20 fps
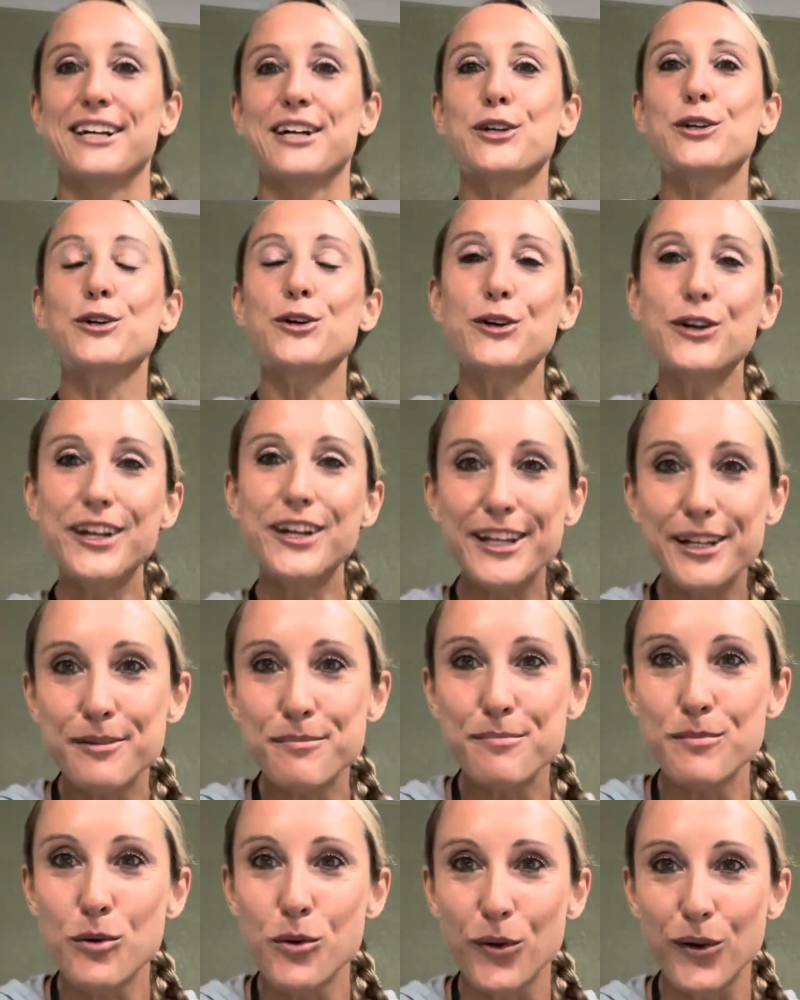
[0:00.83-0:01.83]
Good
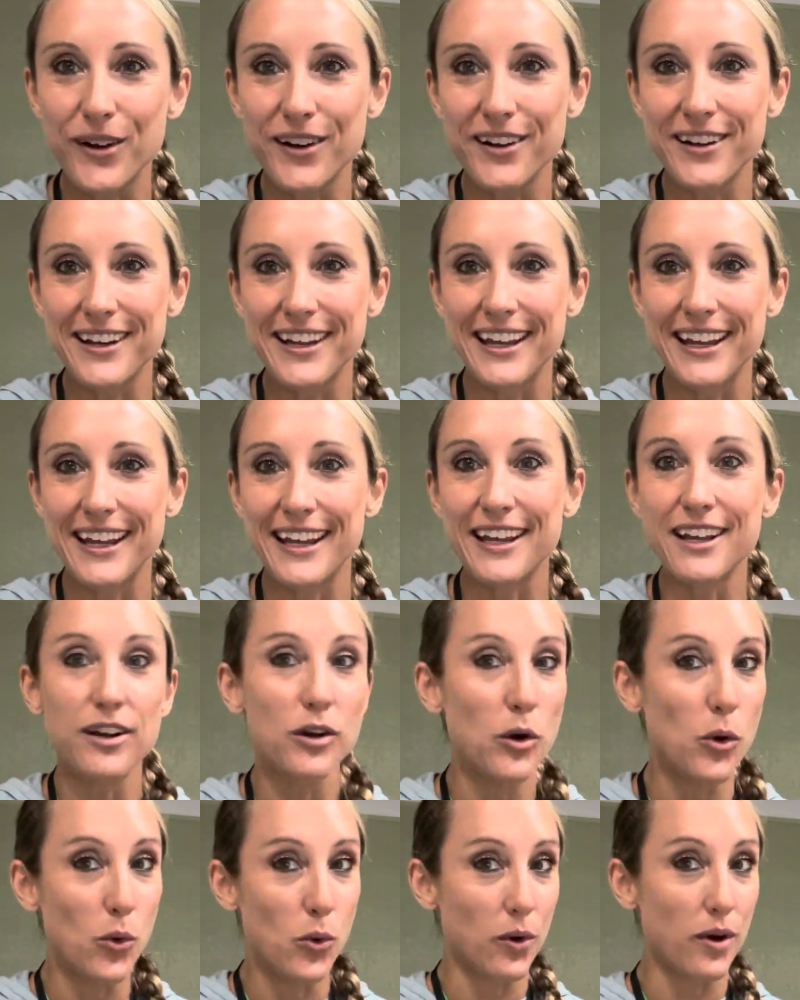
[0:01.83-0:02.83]
morning
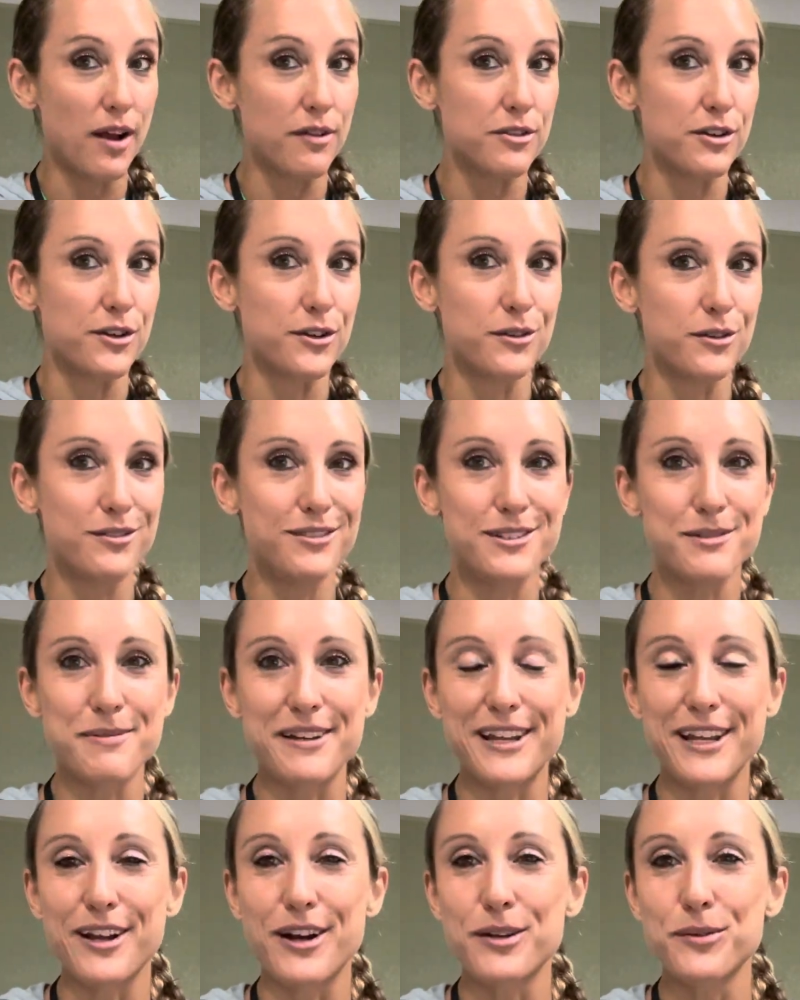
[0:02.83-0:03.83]
or afternoon,
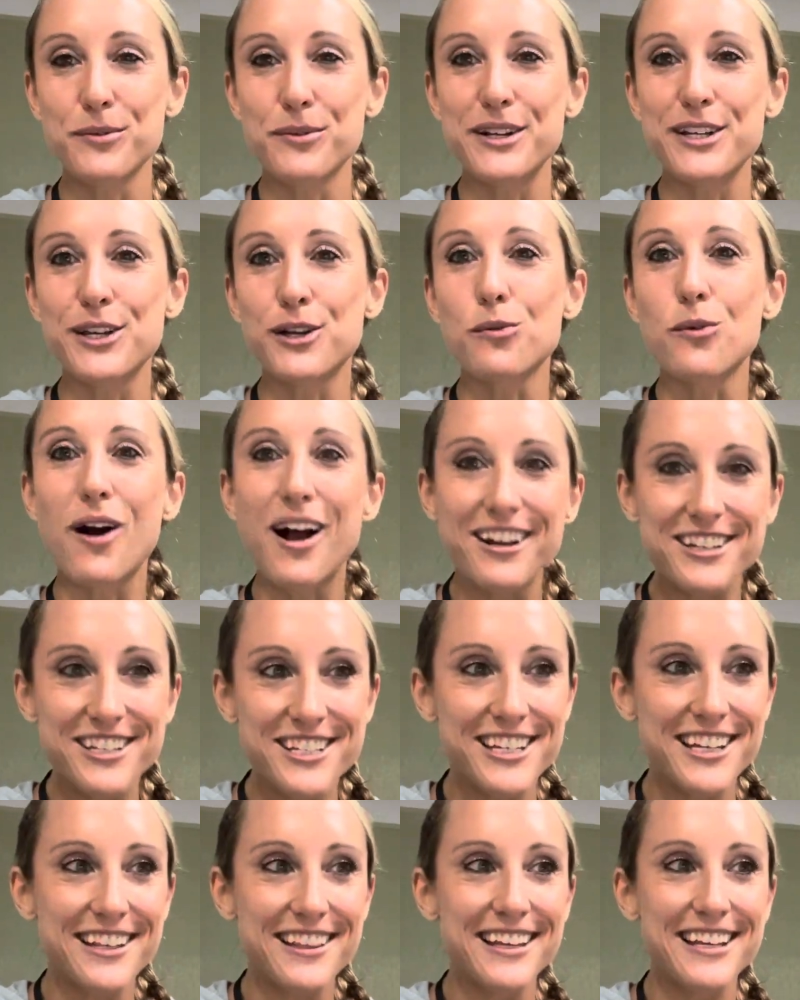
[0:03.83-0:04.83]
depending on when you're
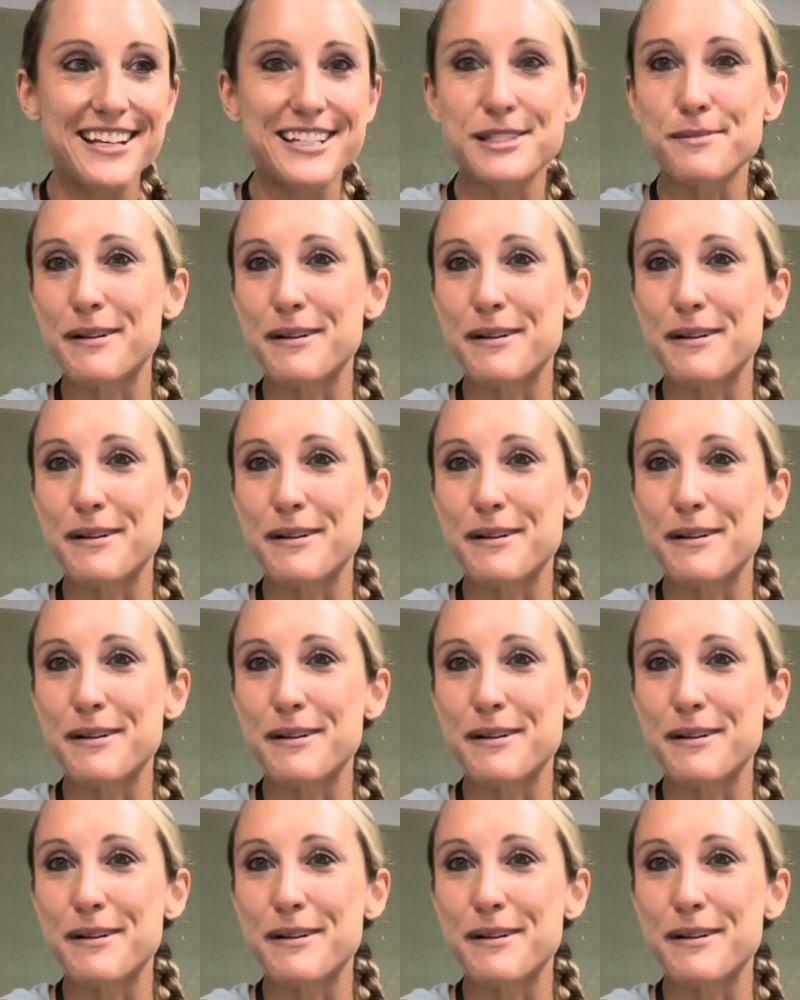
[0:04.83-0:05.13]
watching this.